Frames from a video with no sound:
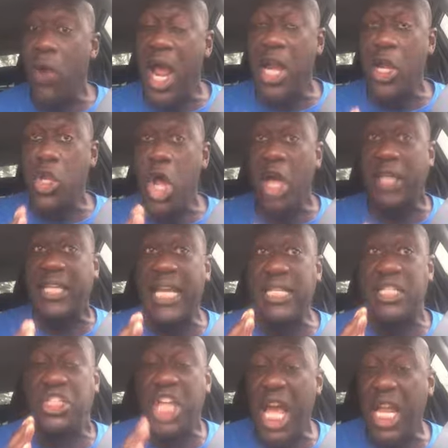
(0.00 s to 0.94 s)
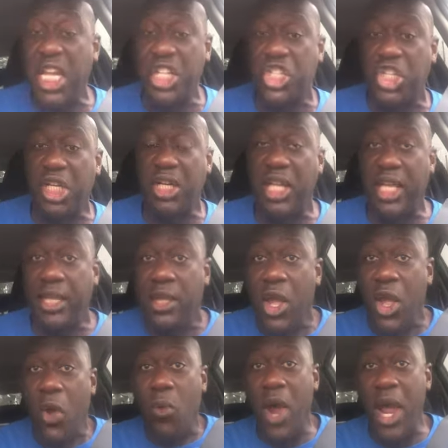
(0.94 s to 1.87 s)
we're looking diligently,
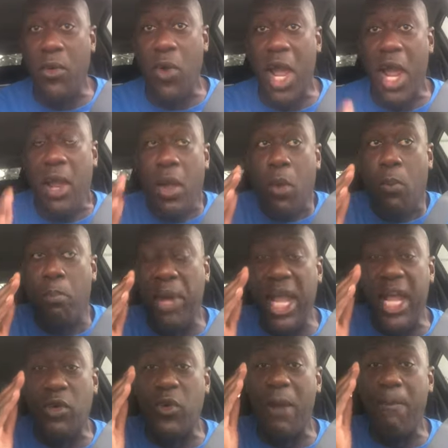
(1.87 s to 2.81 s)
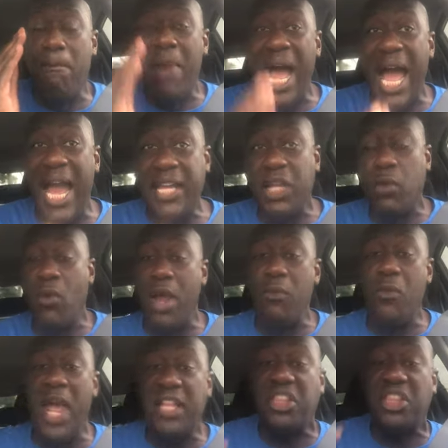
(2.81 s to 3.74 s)
when we're being reminded,
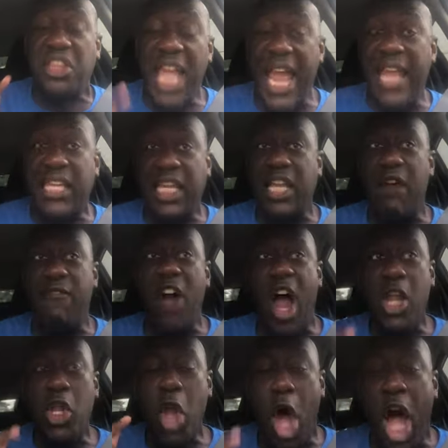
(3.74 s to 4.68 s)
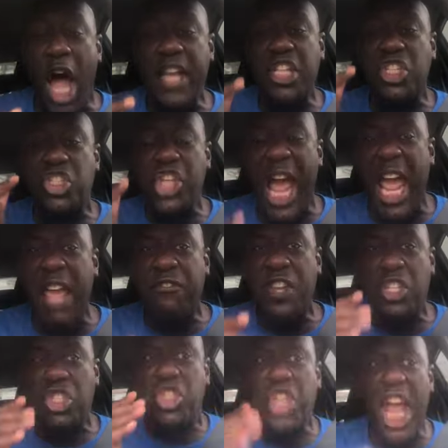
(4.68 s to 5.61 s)
when we're thinking of our Lord and
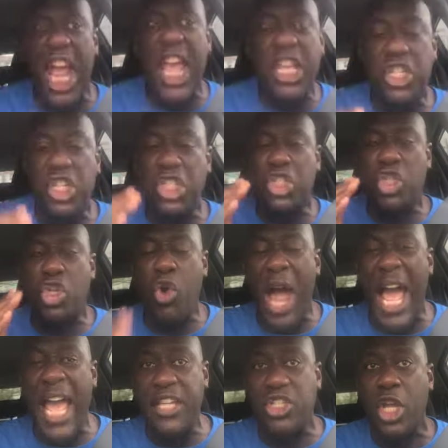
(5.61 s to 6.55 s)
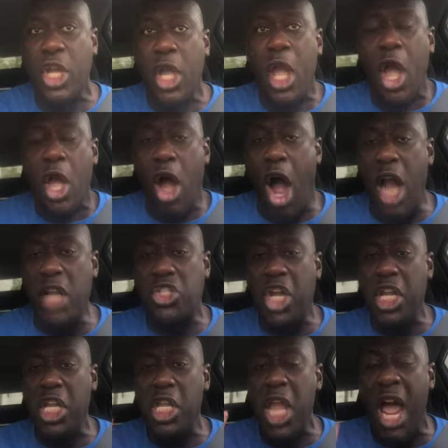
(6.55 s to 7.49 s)
Savior, Jesus Christ, our
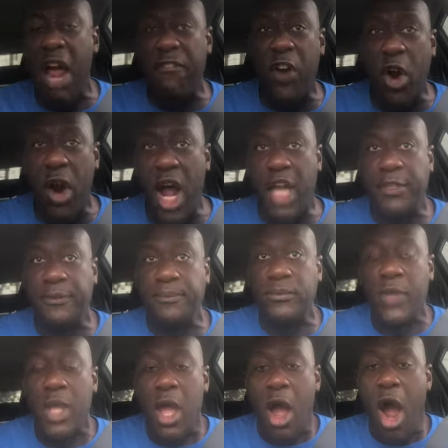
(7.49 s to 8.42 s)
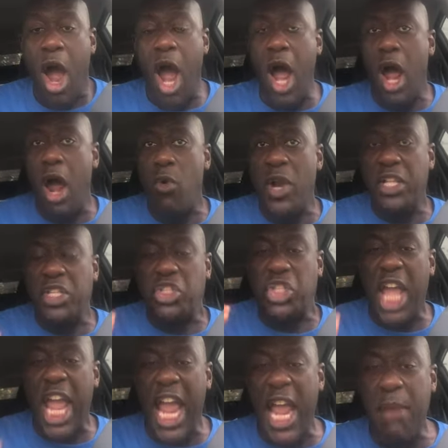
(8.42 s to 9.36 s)
deliverer, our
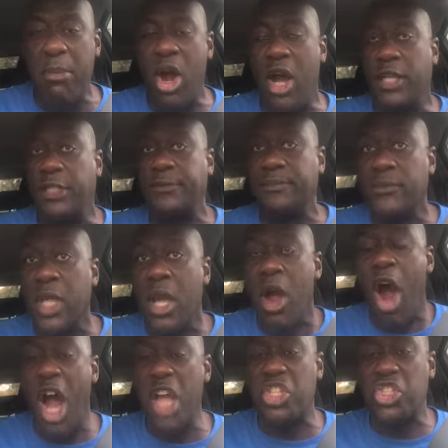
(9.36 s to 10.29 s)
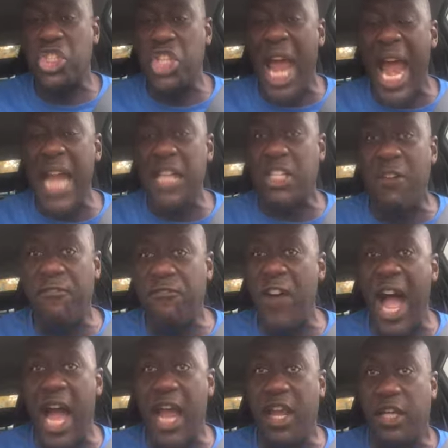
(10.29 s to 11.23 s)
redeemer, our
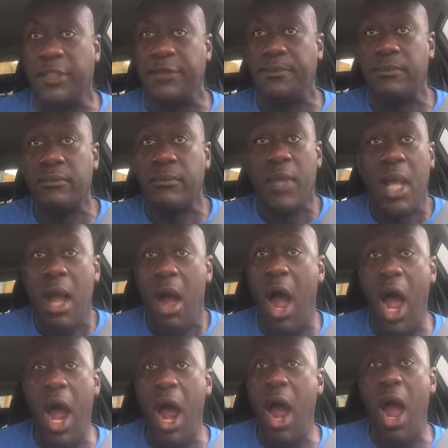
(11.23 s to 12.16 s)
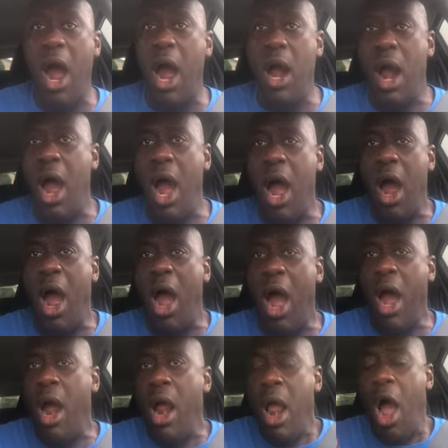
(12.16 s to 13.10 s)
sanctifier,
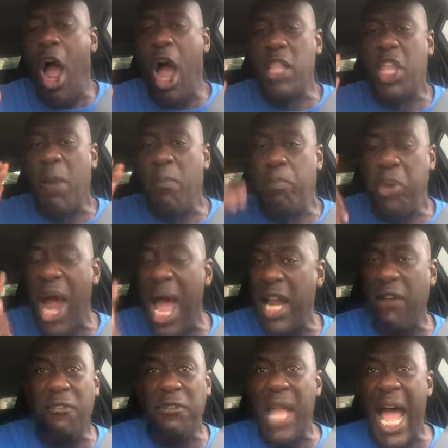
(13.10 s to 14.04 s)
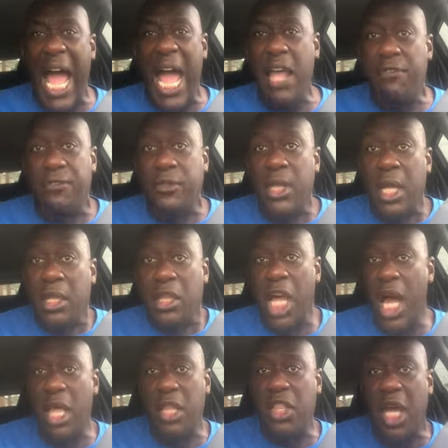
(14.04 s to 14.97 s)
the bread of life,
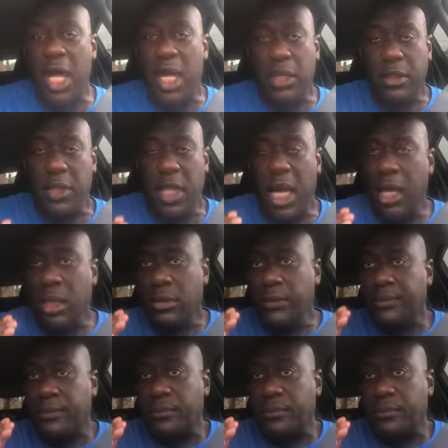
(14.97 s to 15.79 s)
the